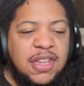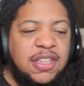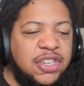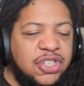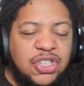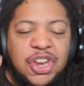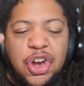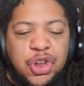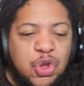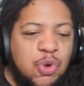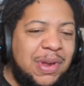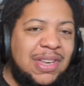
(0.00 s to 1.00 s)
Your
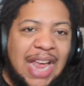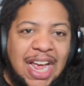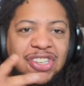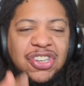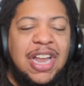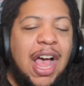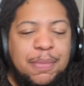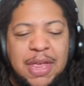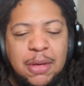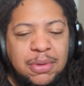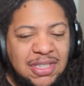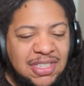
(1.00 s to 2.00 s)
human tech should not be
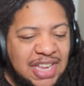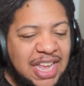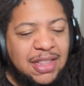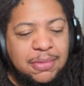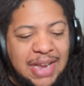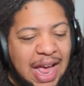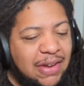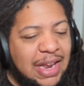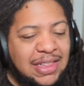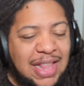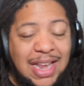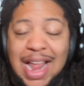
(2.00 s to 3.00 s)
able to take them down
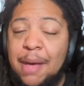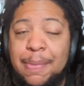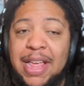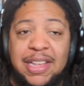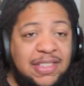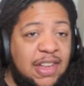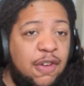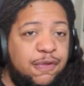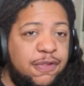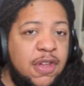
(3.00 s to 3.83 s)
like that. Not by yourself.